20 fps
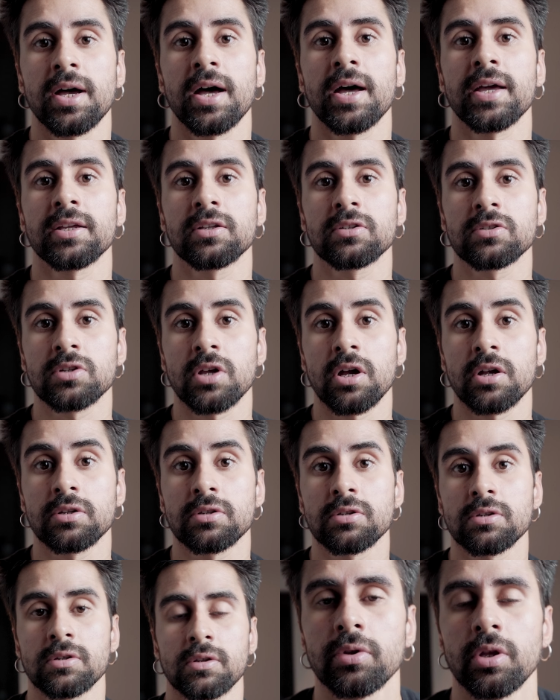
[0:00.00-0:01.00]
hike
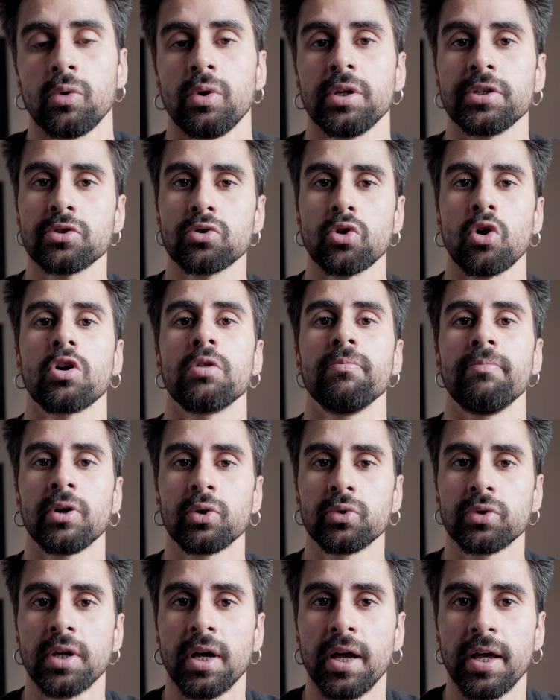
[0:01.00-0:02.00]
starts. Now let's talk
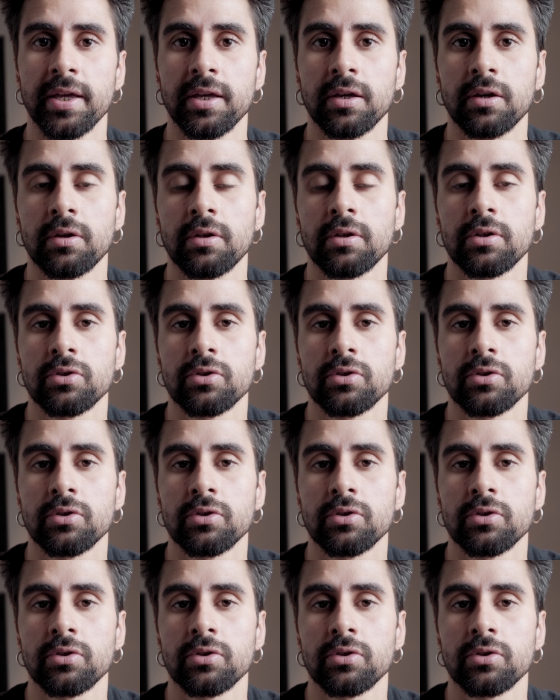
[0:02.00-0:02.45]
about the hike.